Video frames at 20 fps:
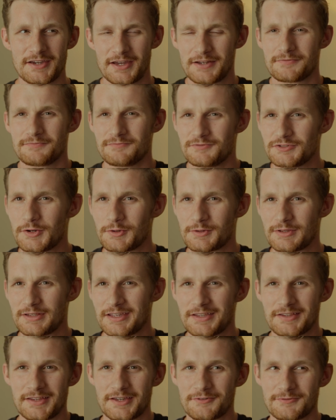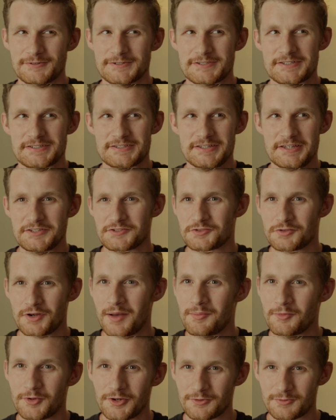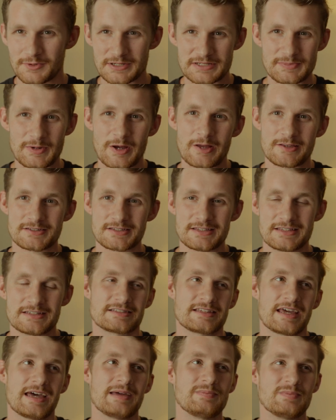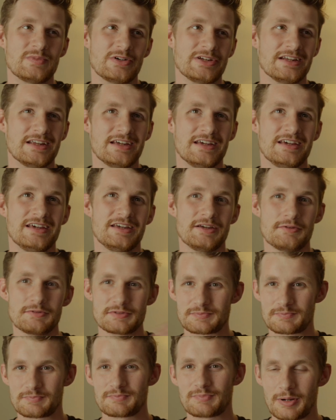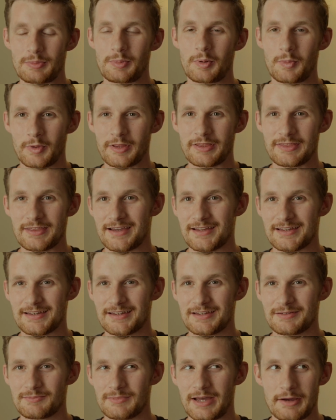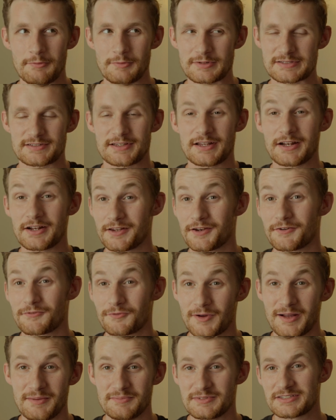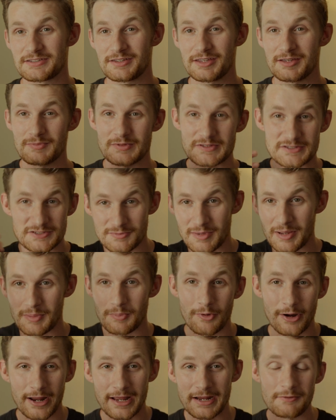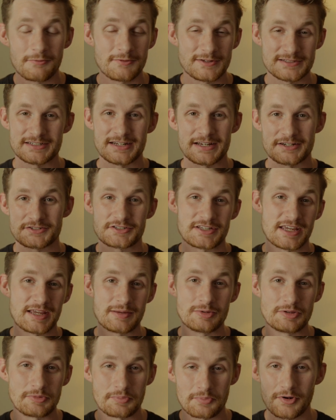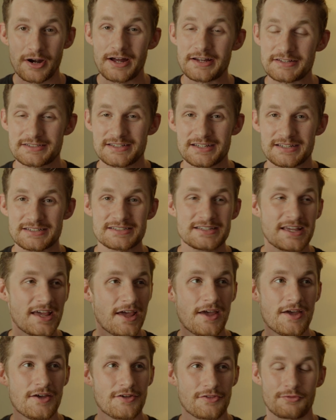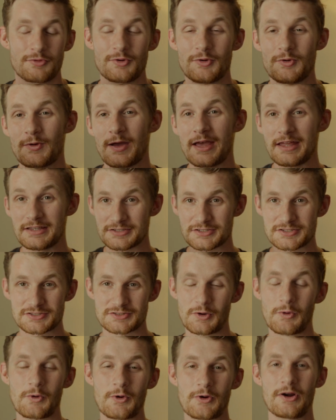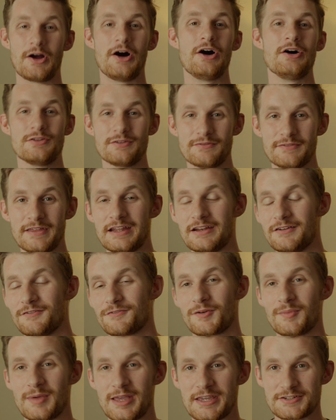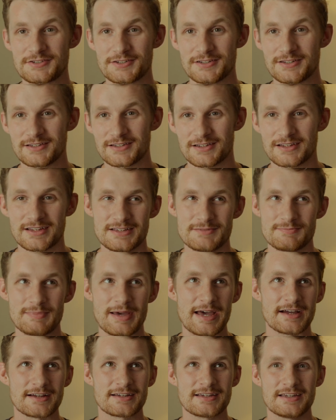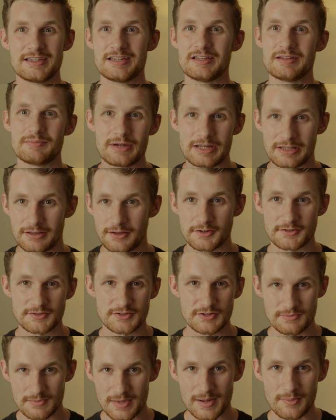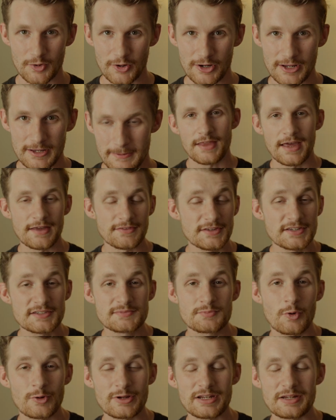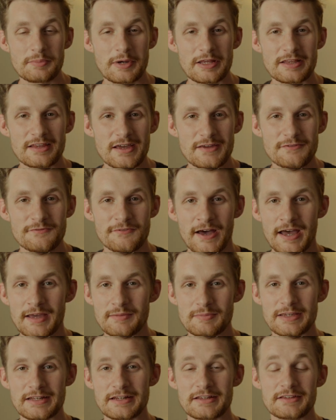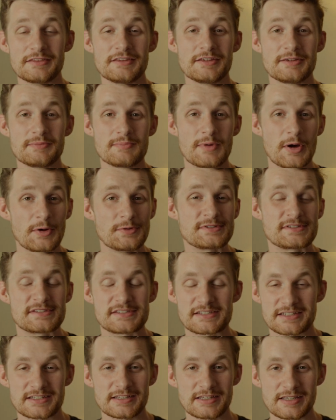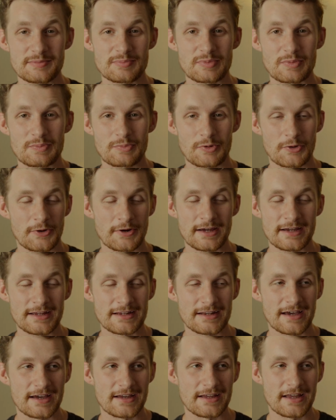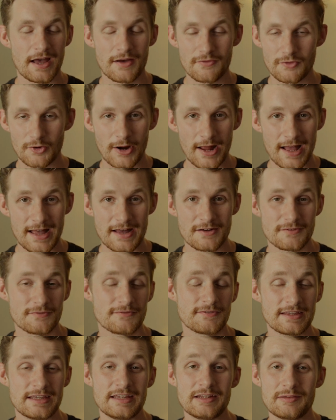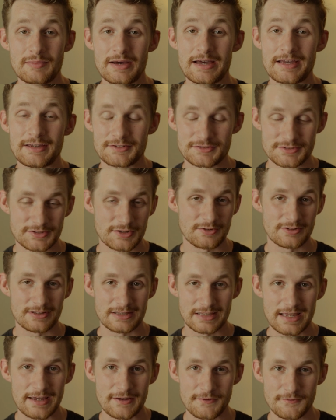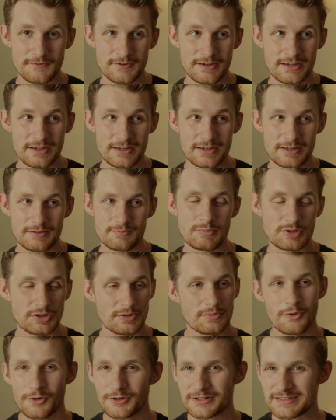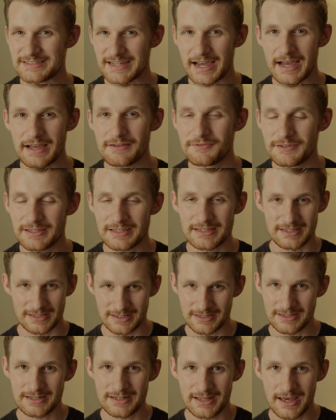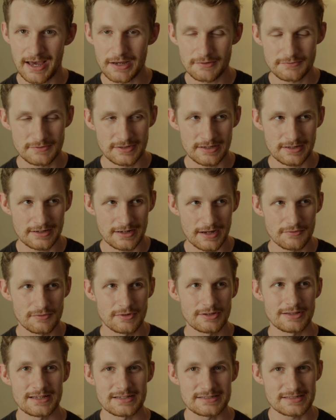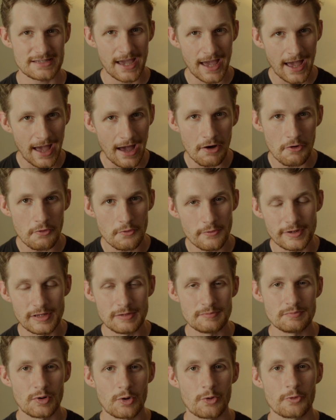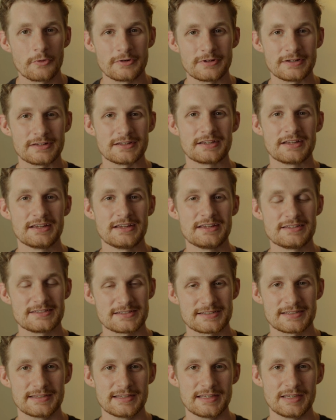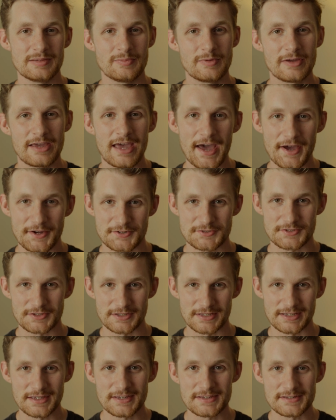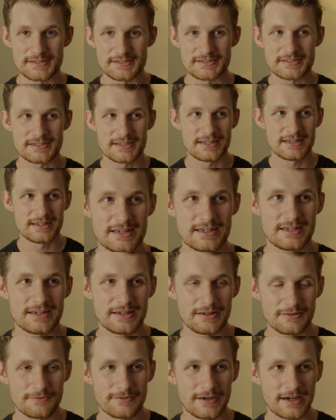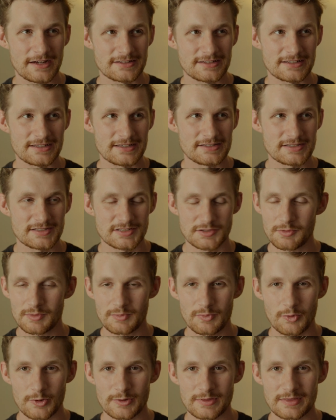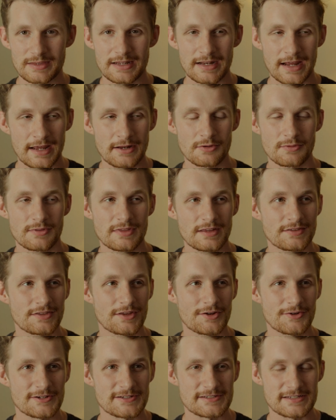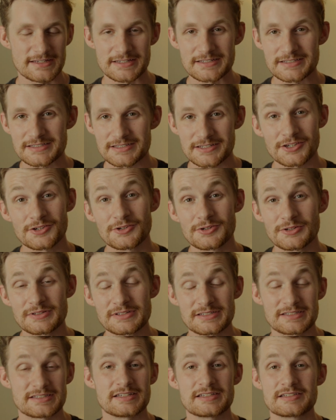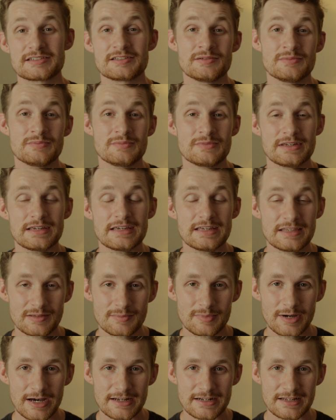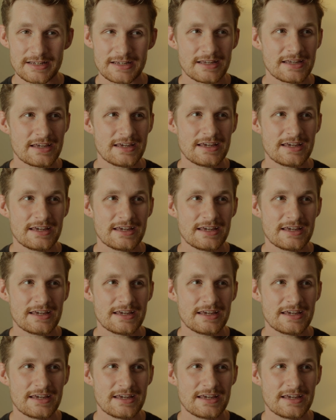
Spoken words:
kind of jokingly, like, was this a trauma response this time? But it was probably that I wasn't getting enough REM sleep. And so my brain wasn't actually able to process through and store all of that information back in my long-term memory. At this point in my life, I'm getting the most sleep per night I ever have in my adult life. But the more diving in I've done, I've realized how important sleep actually is. In fact, it's so important that I don't think there is a single system in the body